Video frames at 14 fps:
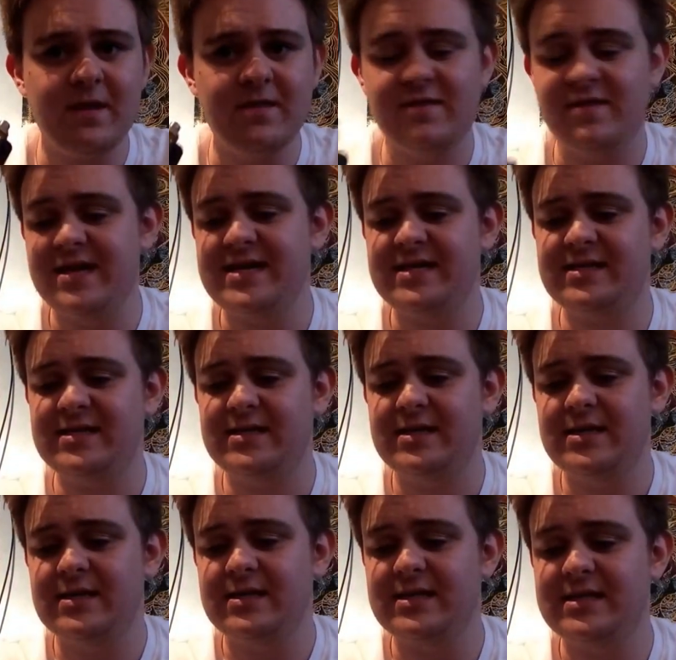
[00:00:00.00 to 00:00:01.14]
this
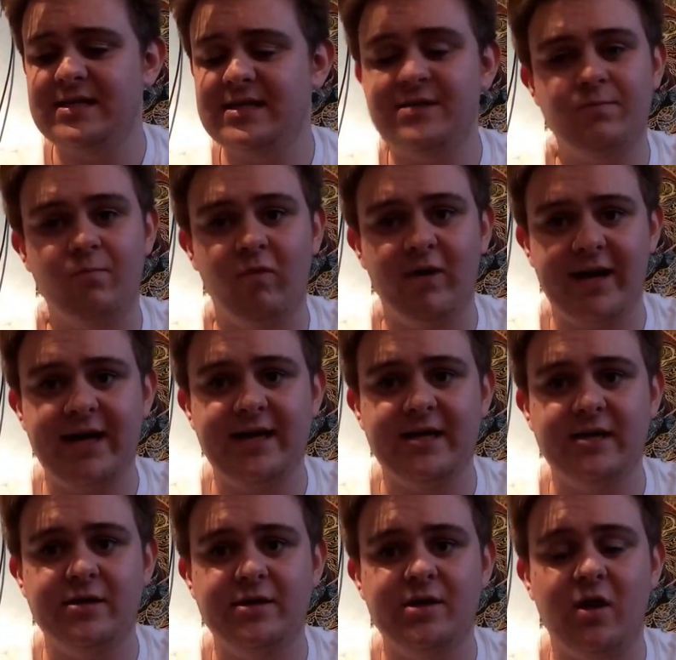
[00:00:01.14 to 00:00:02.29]
is ridiculous.